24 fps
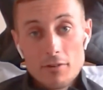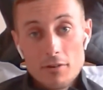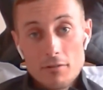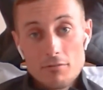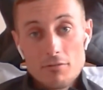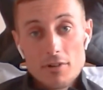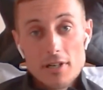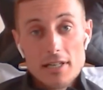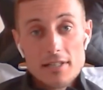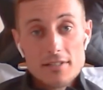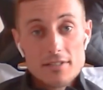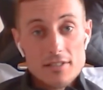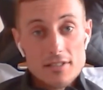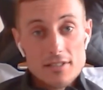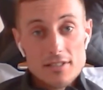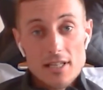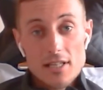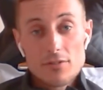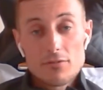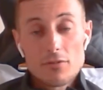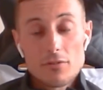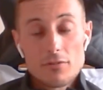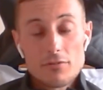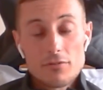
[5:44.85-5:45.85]
for a really
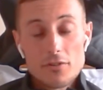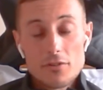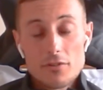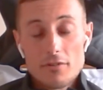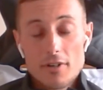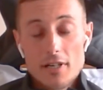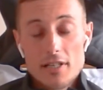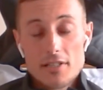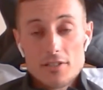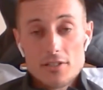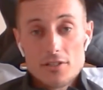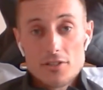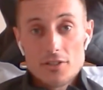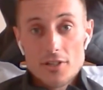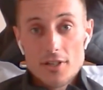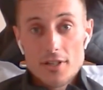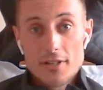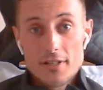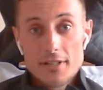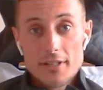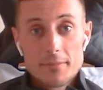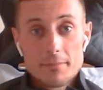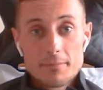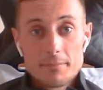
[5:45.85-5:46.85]
successful fundraising
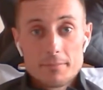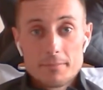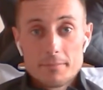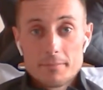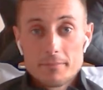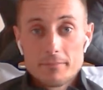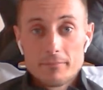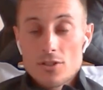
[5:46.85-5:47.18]
journey.